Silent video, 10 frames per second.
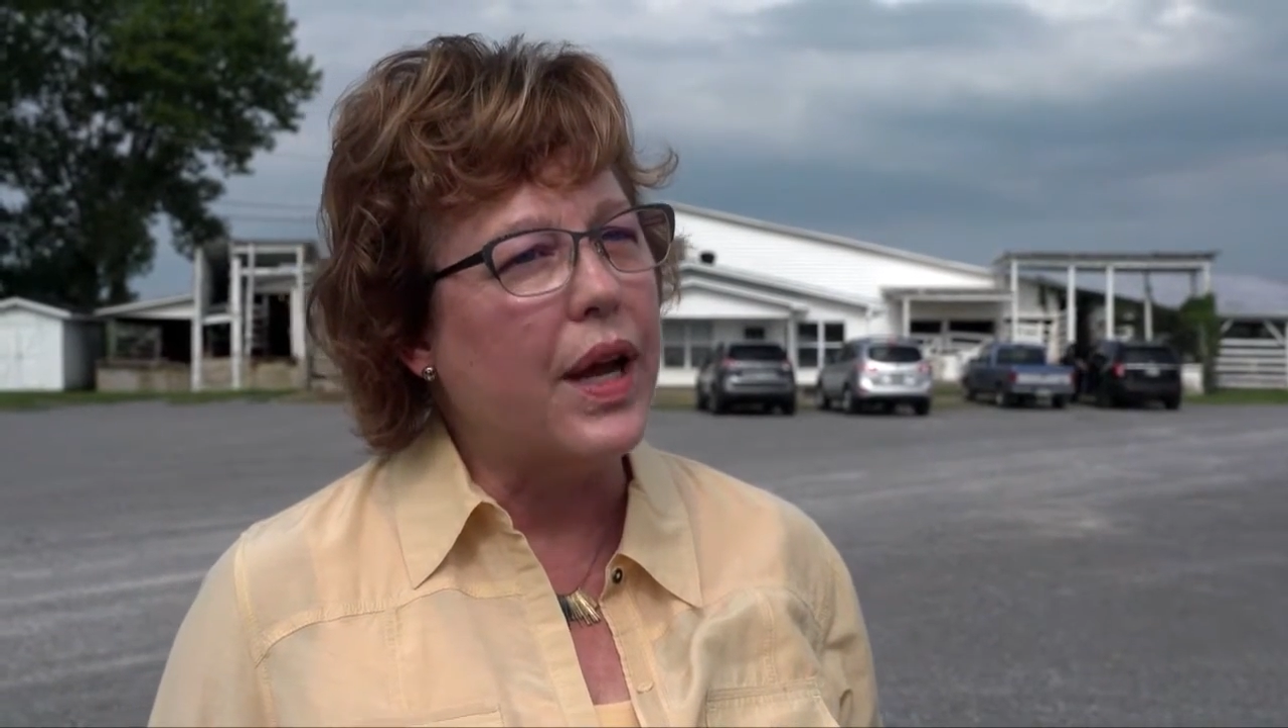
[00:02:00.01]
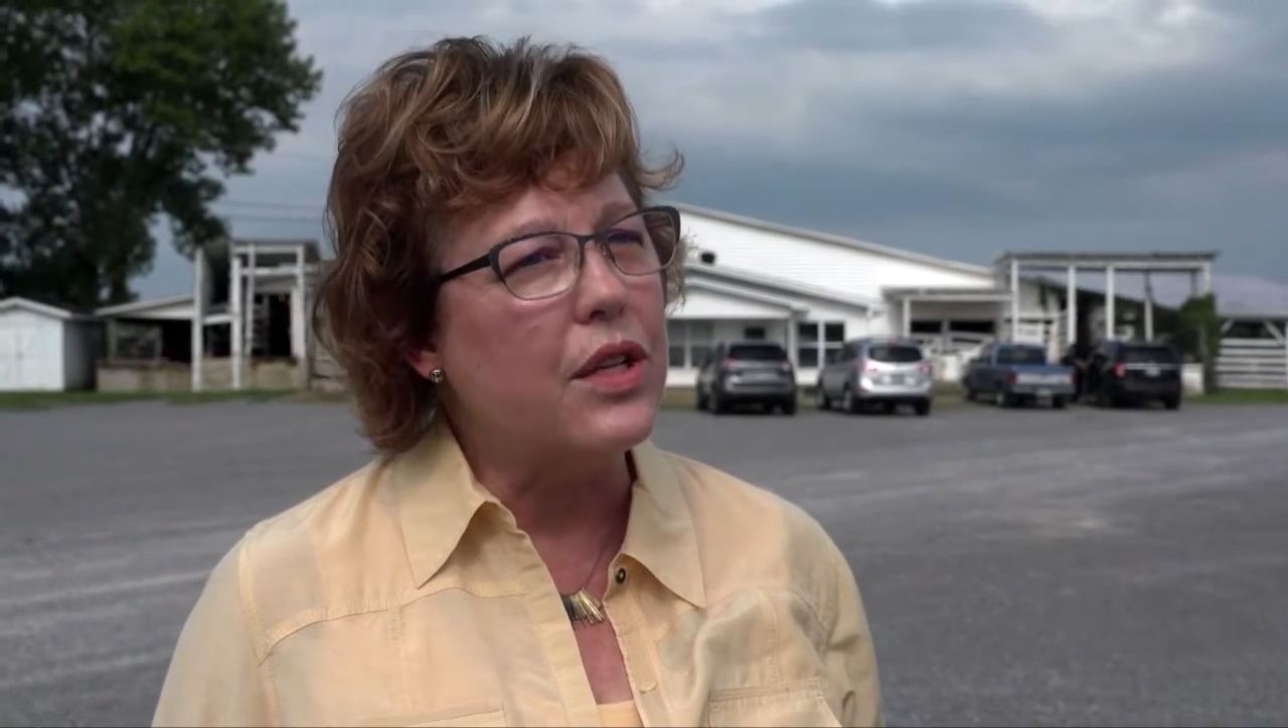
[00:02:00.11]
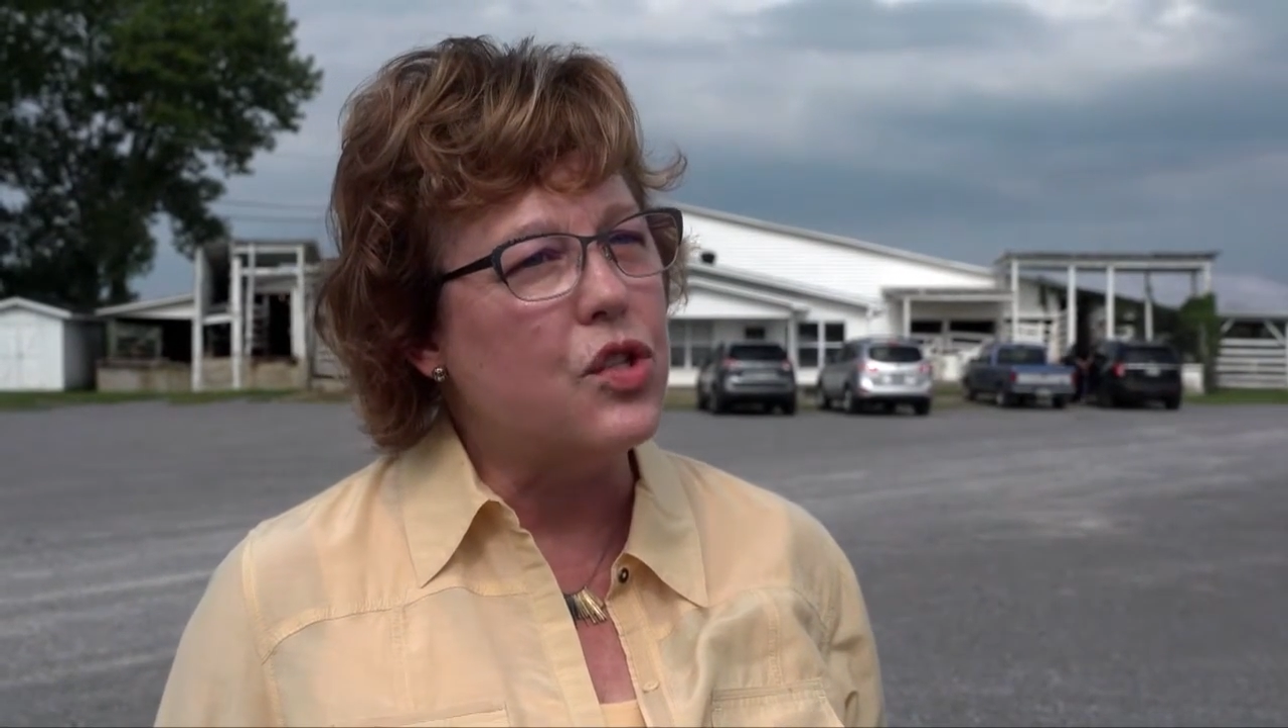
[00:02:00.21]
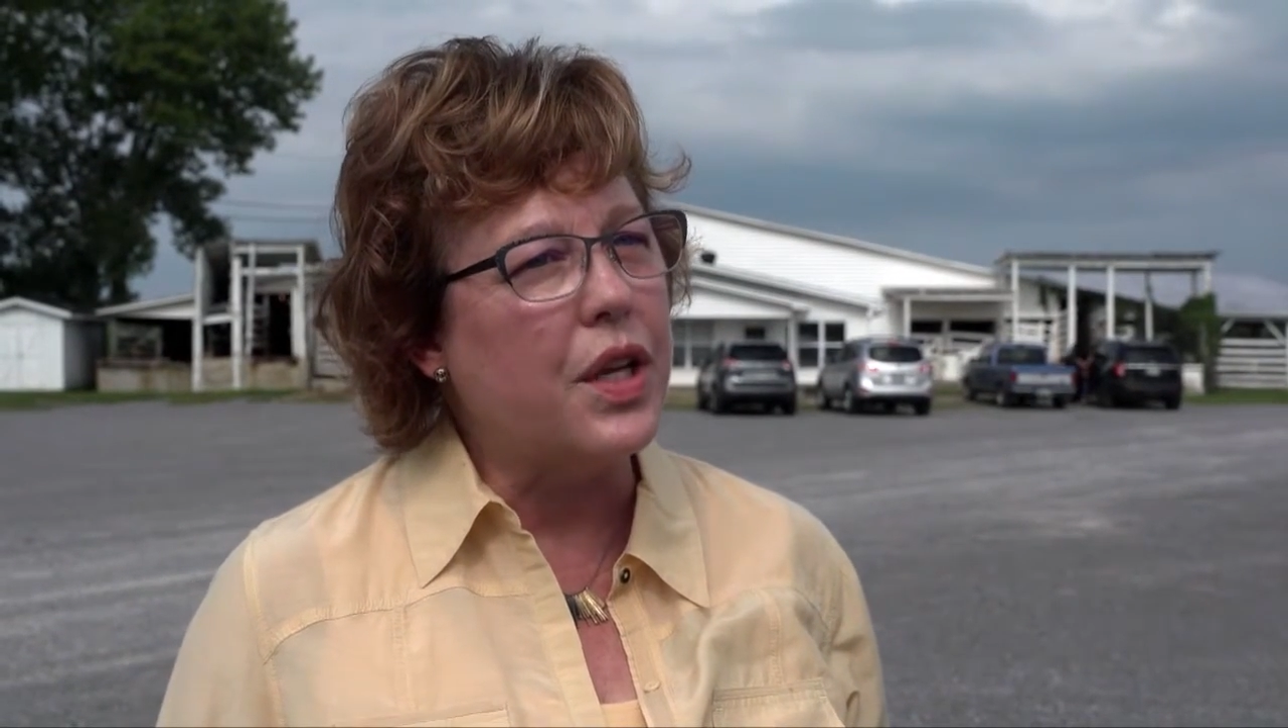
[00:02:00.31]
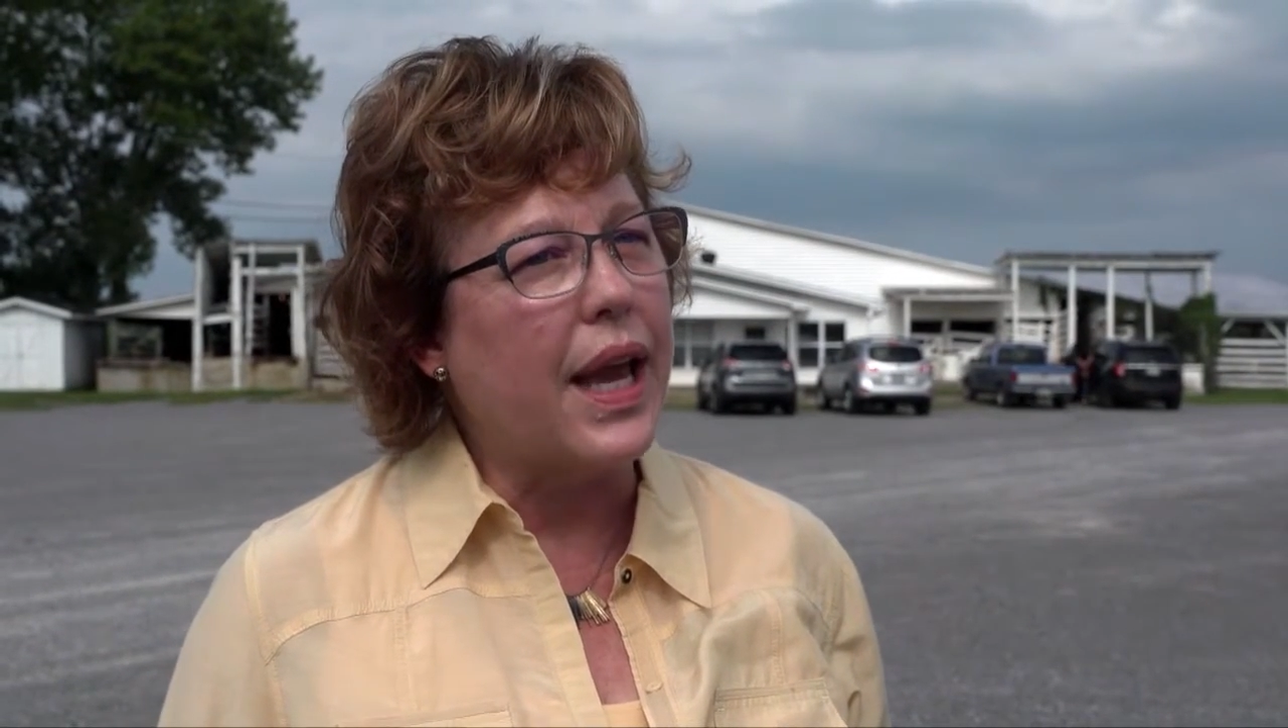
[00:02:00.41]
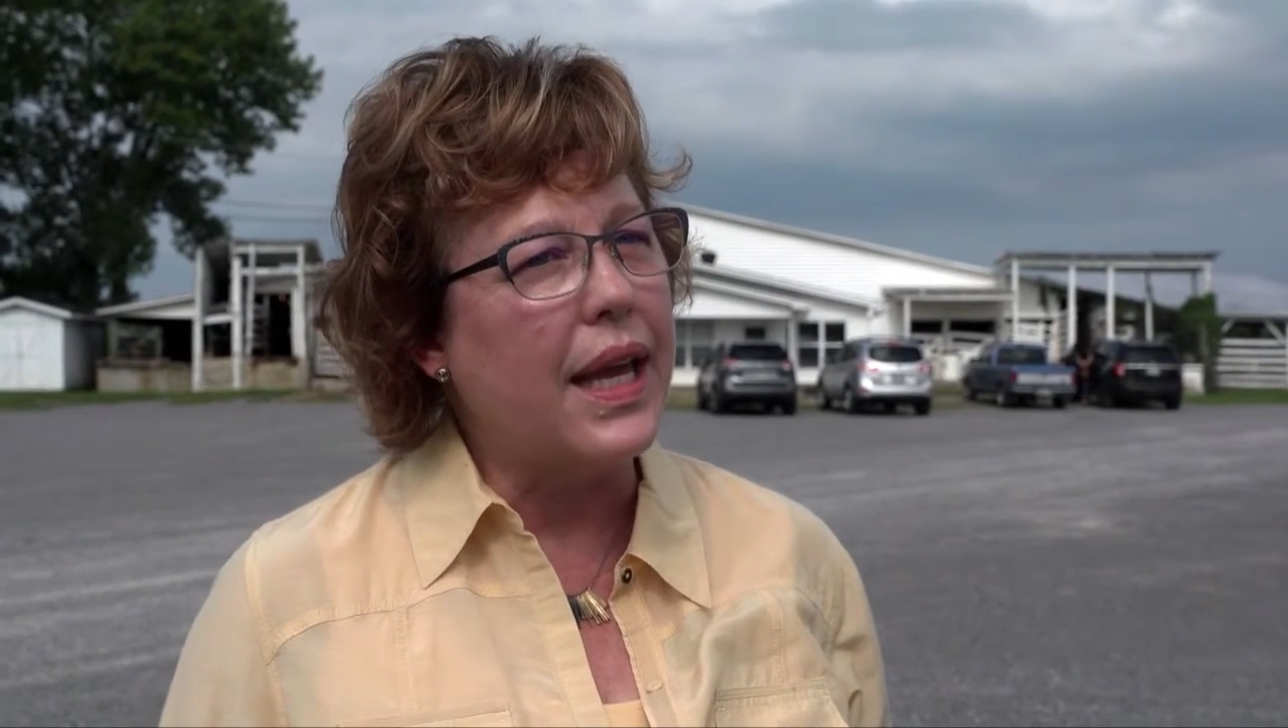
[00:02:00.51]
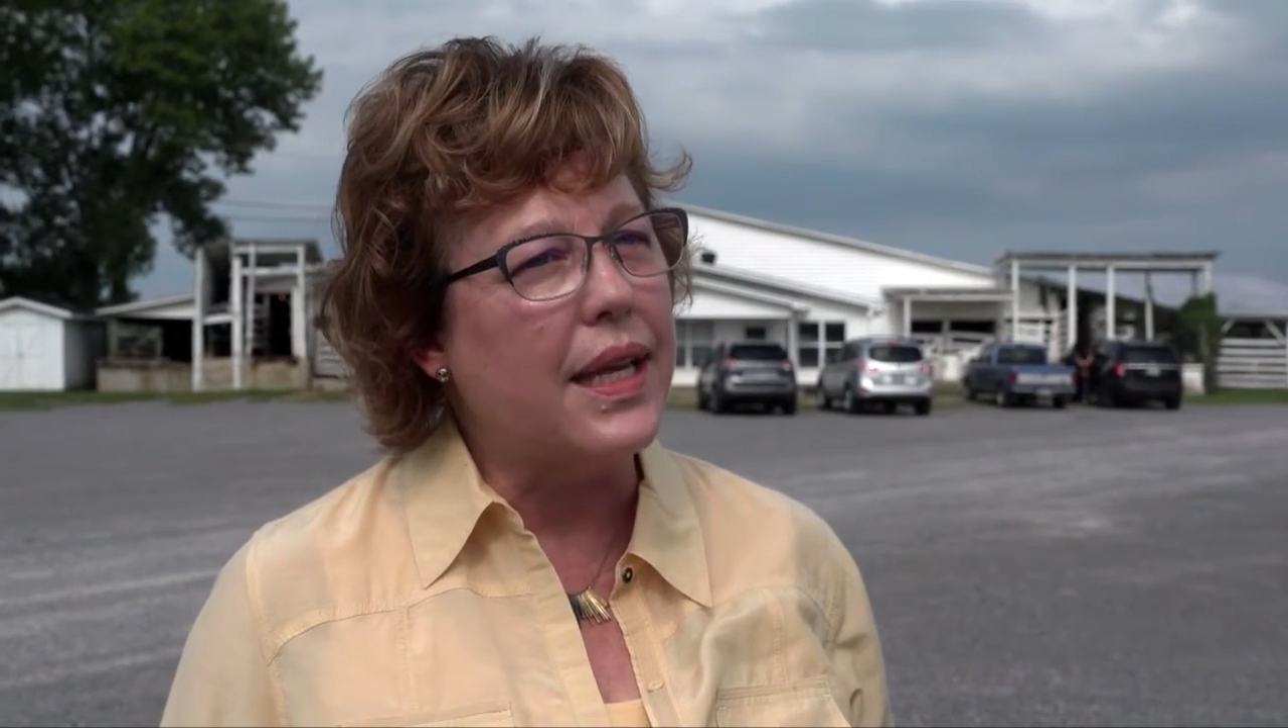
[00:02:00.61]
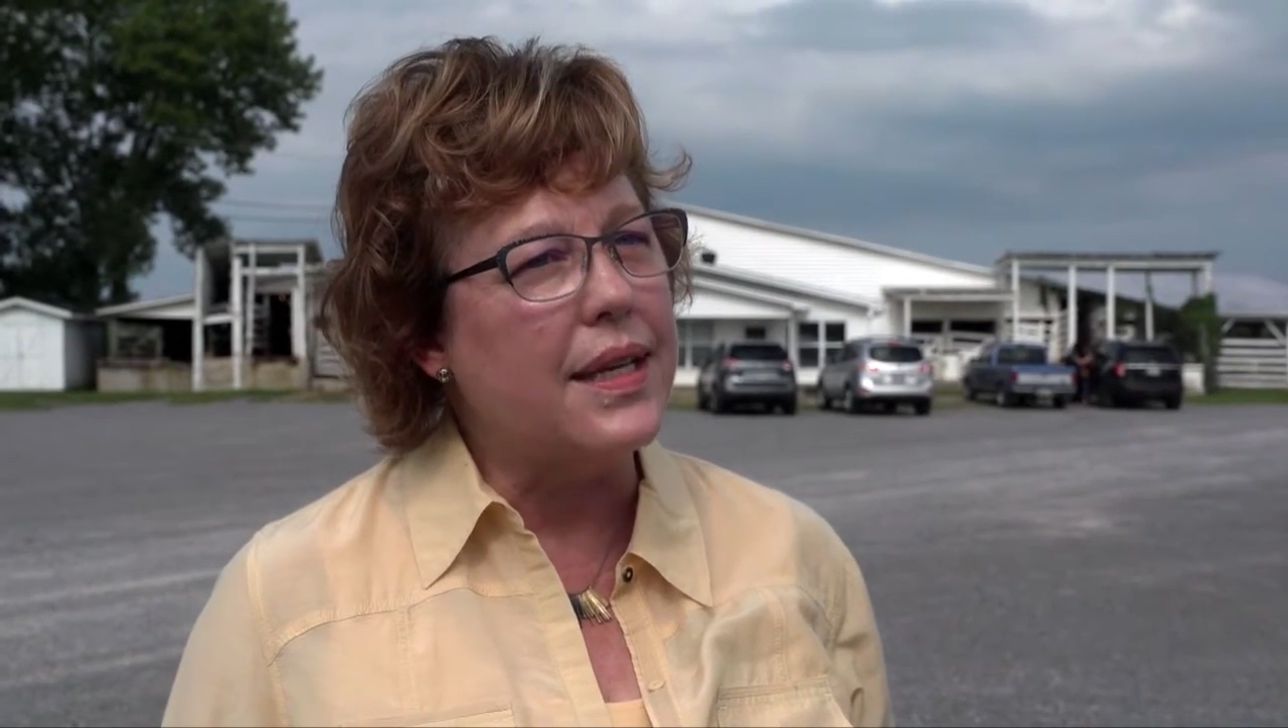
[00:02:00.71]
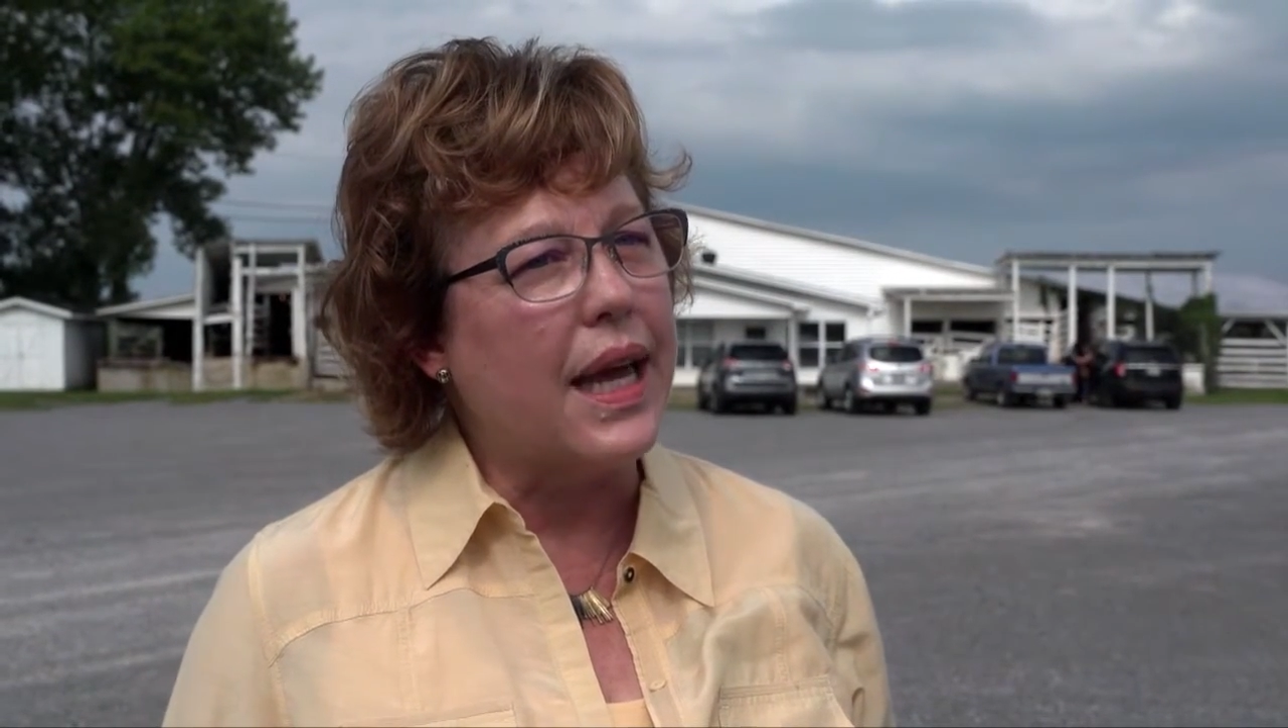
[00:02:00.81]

educated